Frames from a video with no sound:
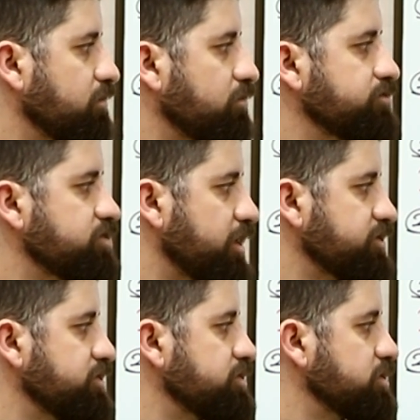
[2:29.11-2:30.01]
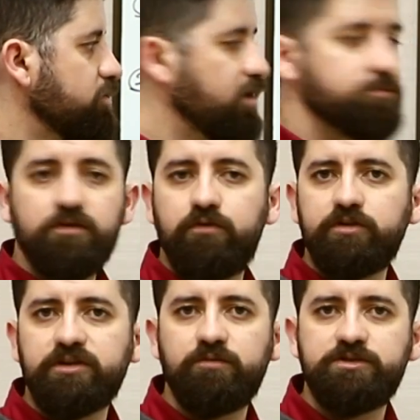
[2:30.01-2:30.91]
conjunction so, and
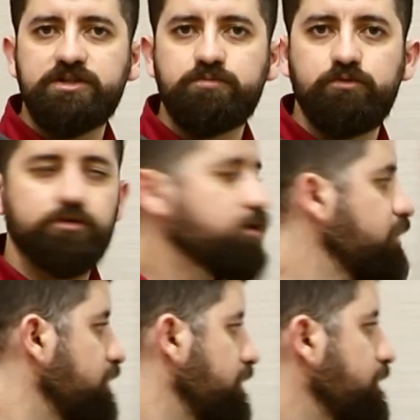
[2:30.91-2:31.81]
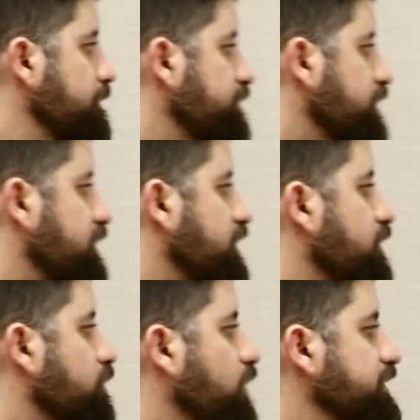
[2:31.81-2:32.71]
before them we just put
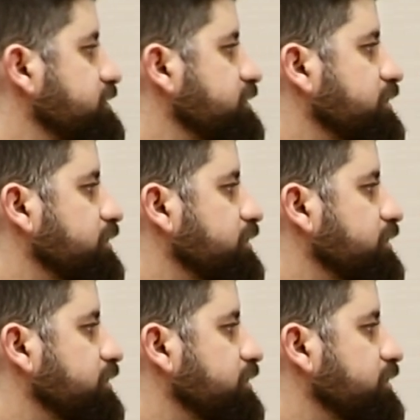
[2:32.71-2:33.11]
what